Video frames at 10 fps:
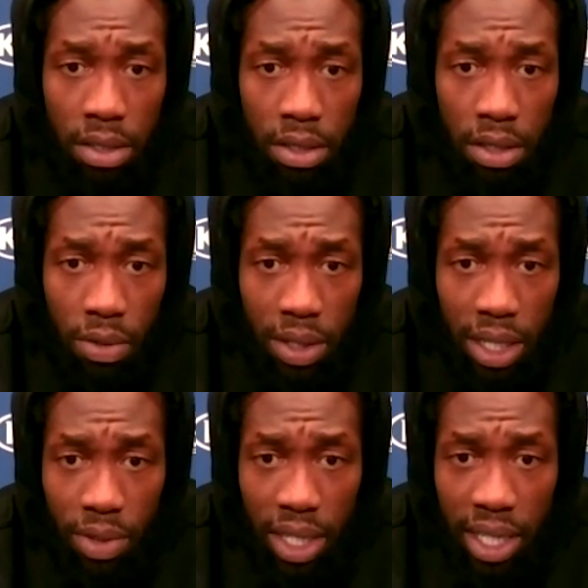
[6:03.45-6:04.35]
You know, we
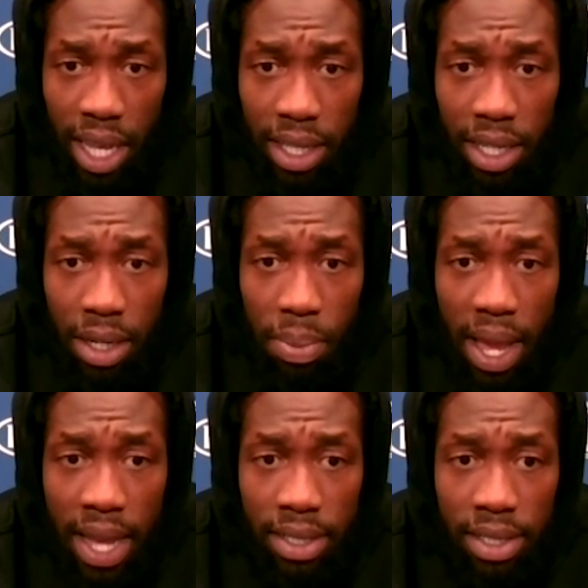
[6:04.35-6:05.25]
really can't look in the
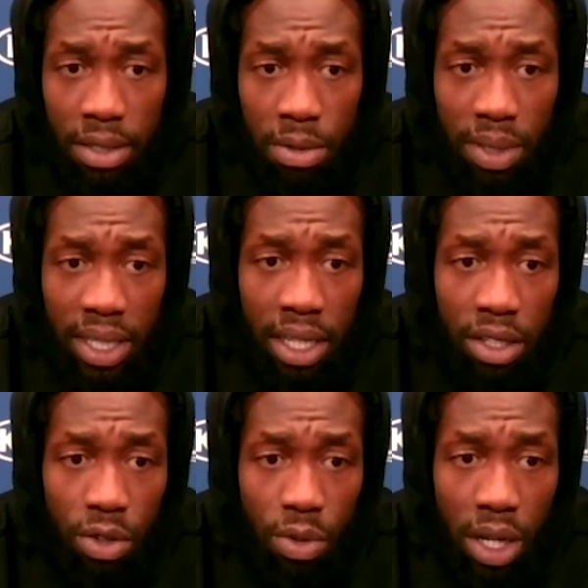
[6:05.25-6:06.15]
past and see what we didn't
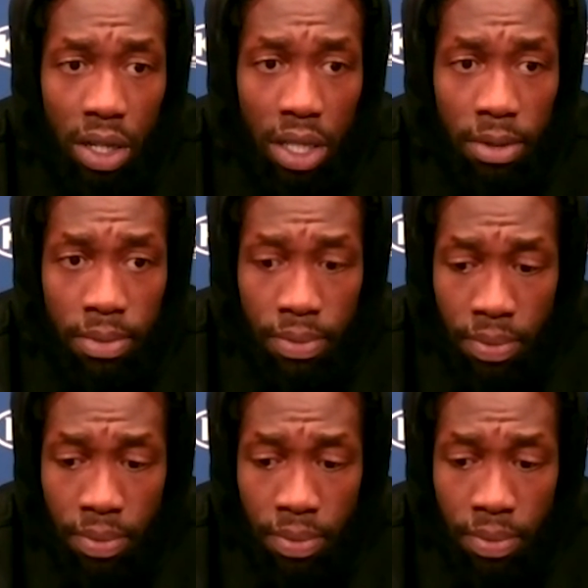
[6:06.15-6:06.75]
do well,